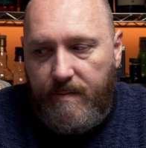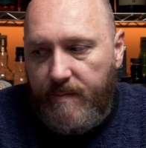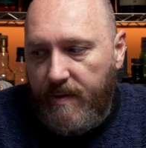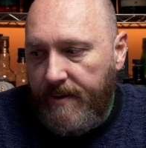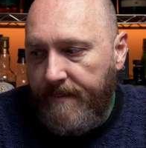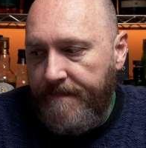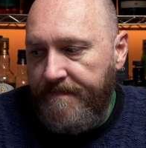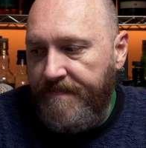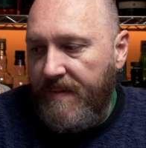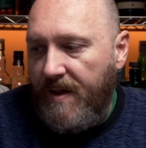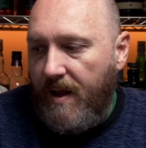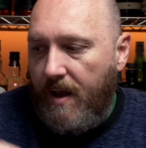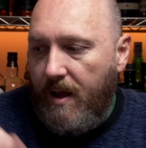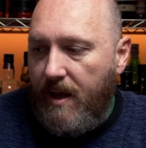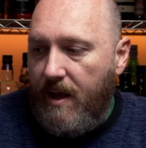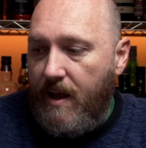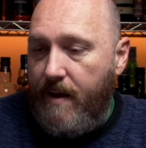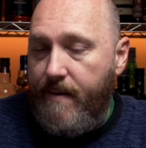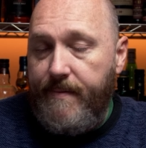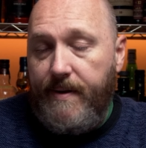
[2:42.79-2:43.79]
But
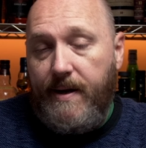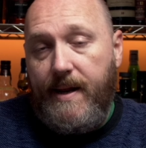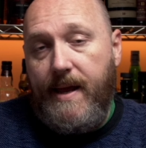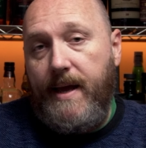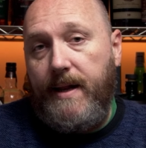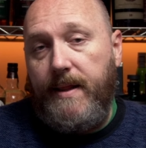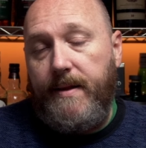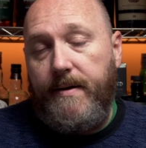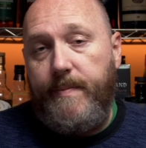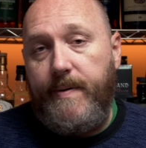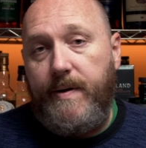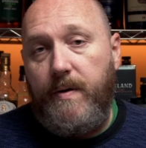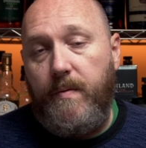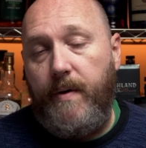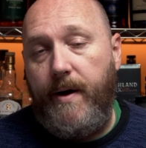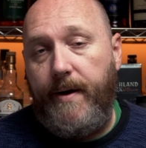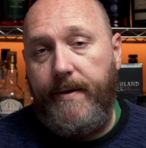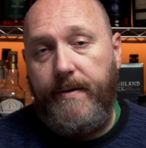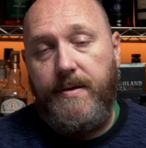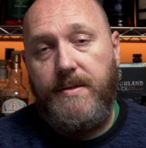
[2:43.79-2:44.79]
I'm going to add a little bit of
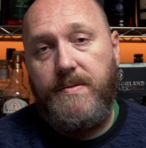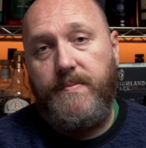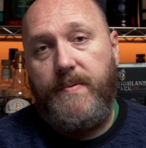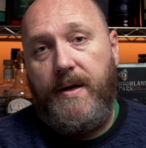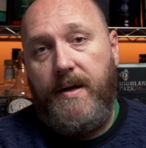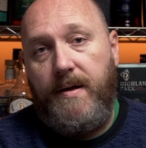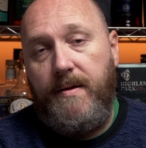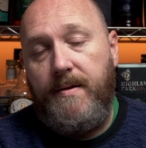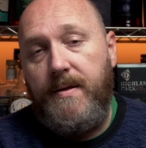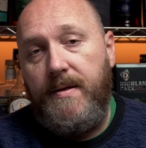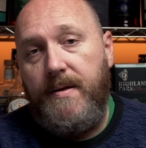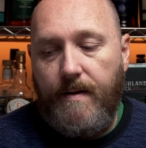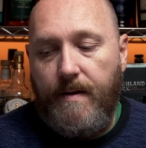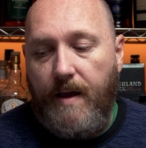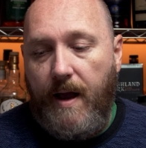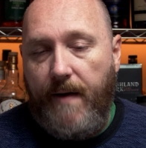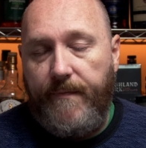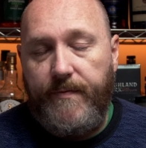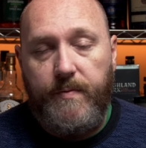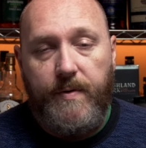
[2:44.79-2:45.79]
water as well.
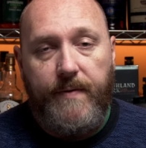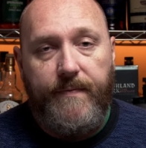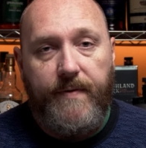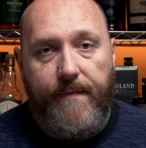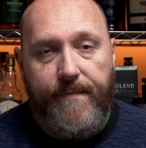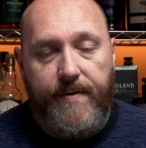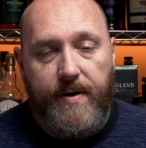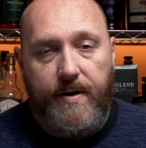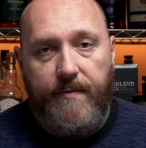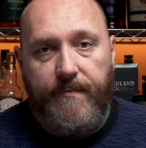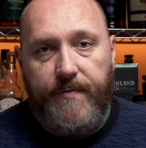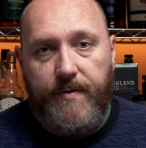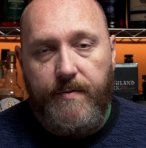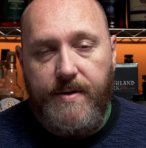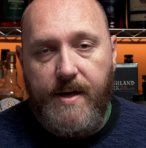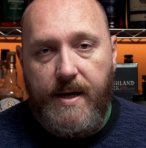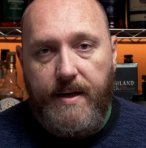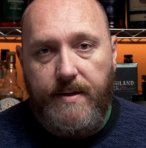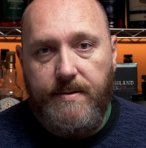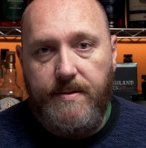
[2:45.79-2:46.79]
After we've given it a few
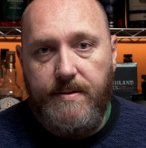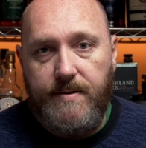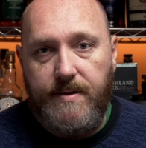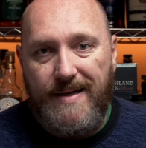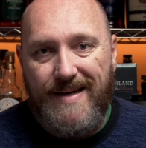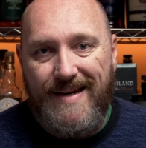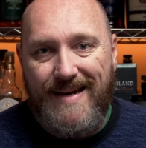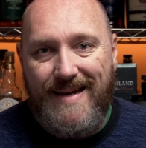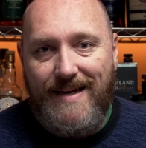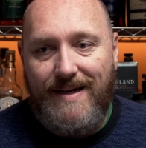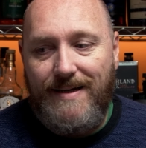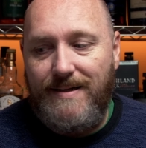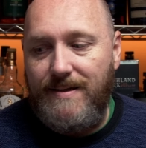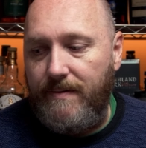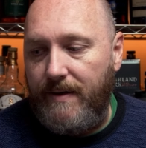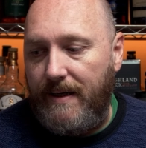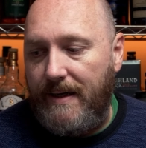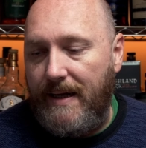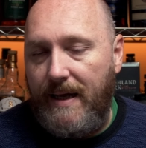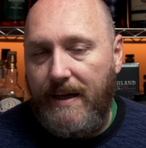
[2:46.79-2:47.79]
tastes neat,
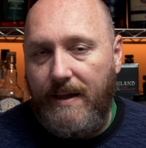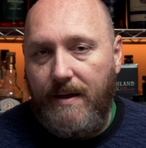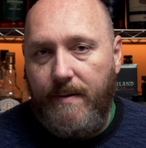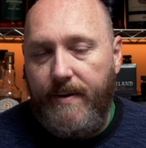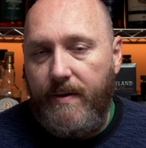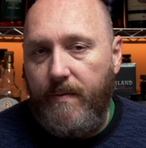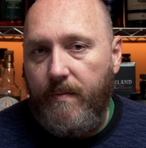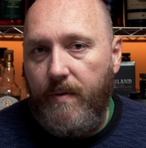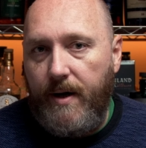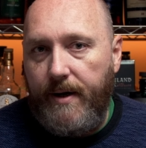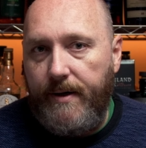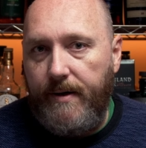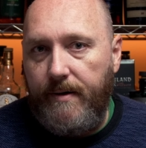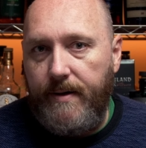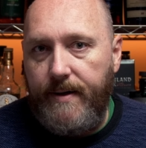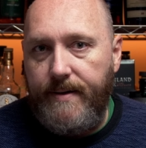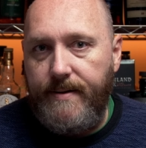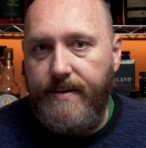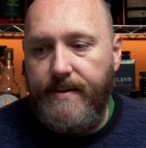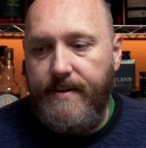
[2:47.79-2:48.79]
I'm going to add a little bit of water
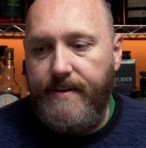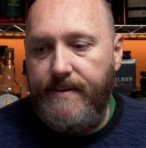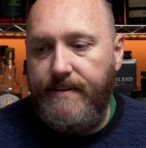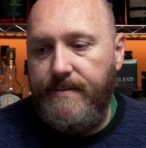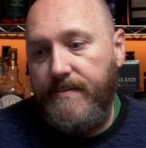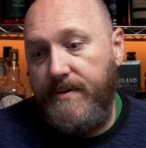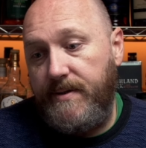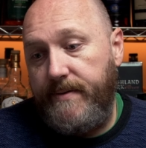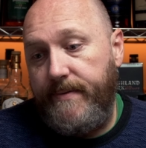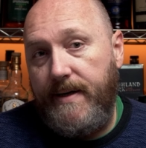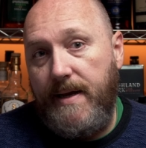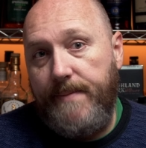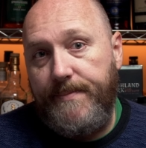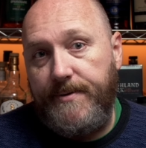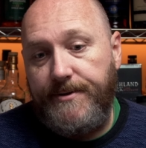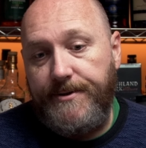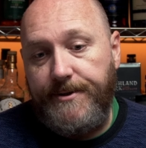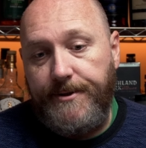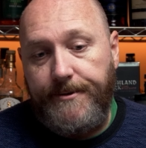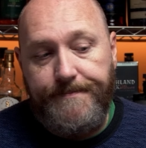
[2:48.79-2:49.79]
and we'll see what
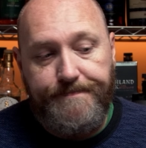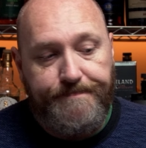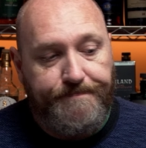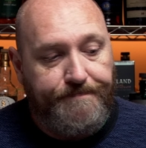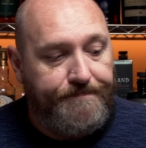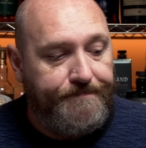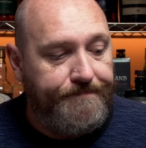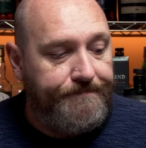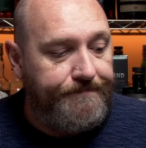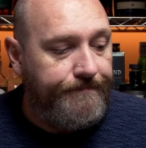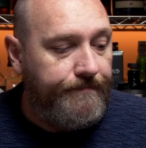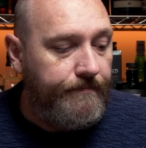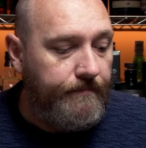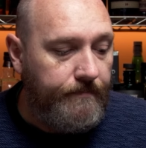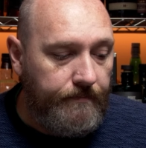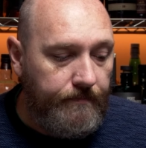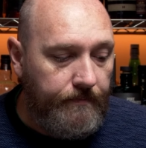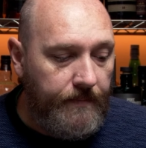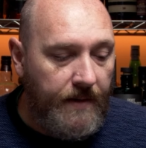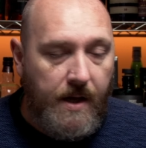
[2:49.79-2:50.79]
happens. So
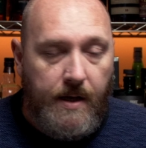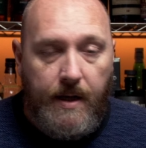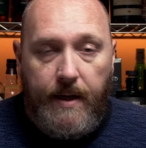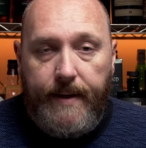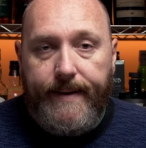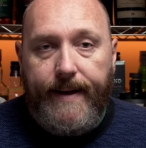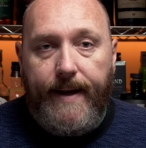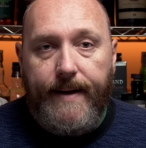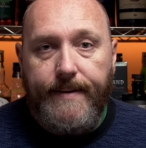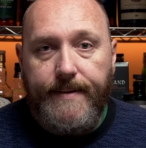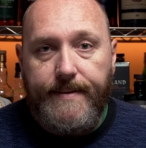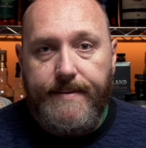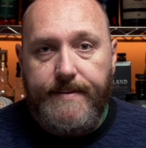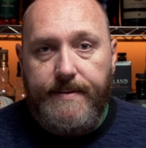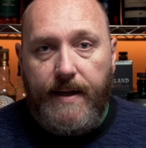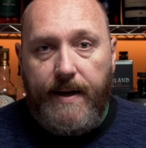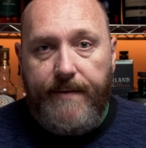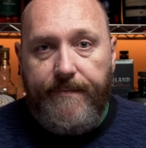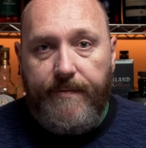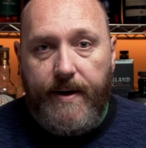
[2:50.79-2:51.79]
yeah, let's
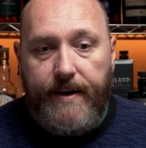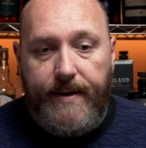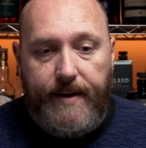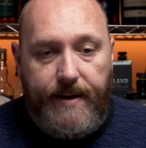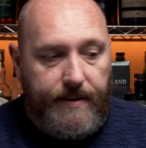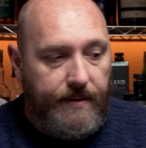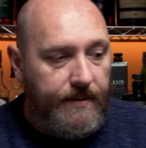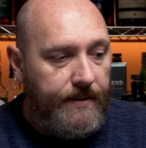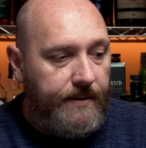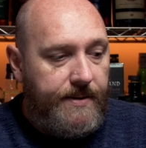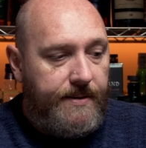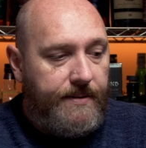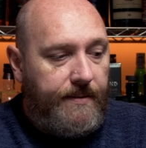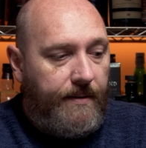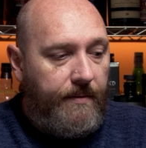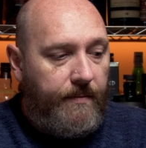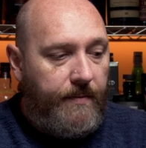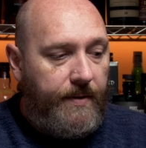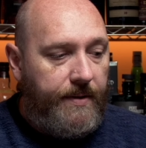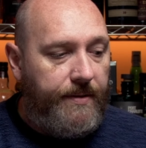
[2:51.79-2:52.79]
dive right in. Let's
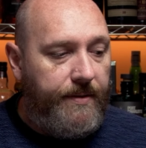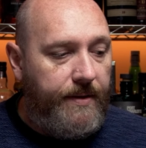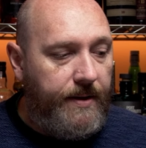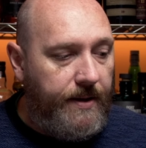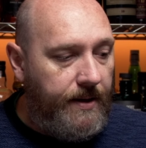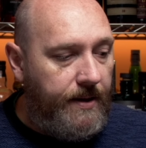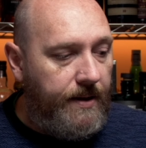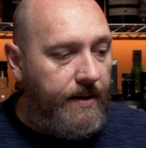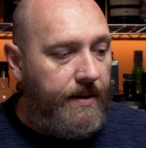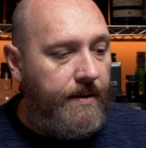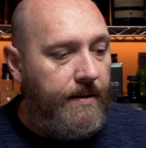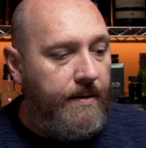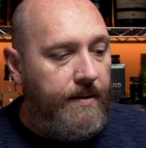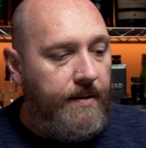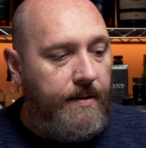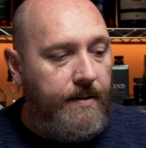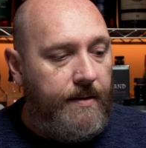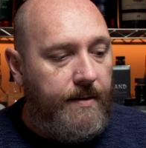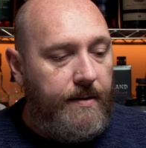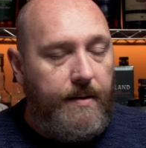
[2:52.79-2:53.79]
start with the
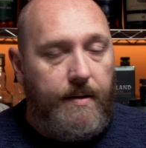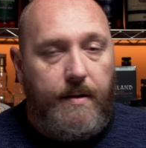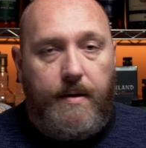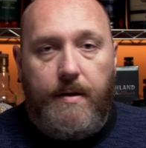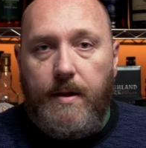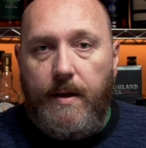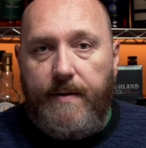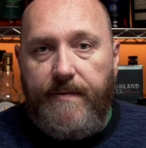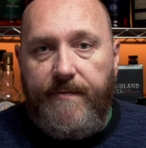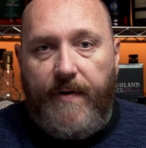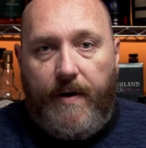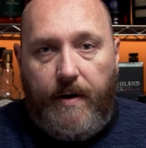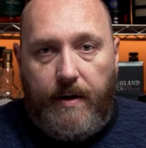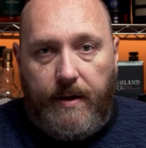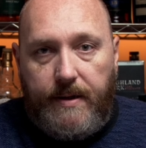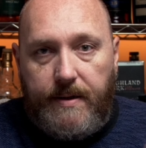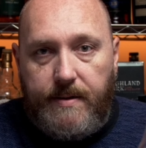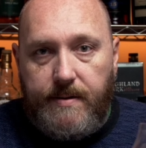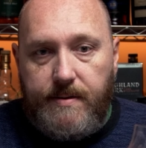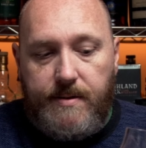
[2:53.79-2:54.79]

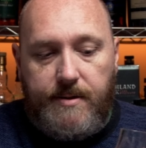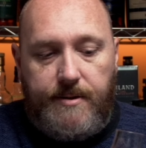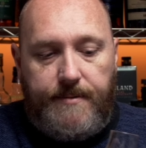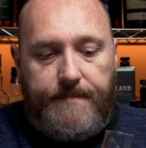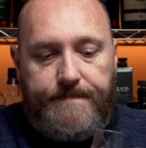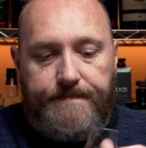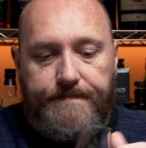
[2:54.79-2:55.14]
Glenfarclas.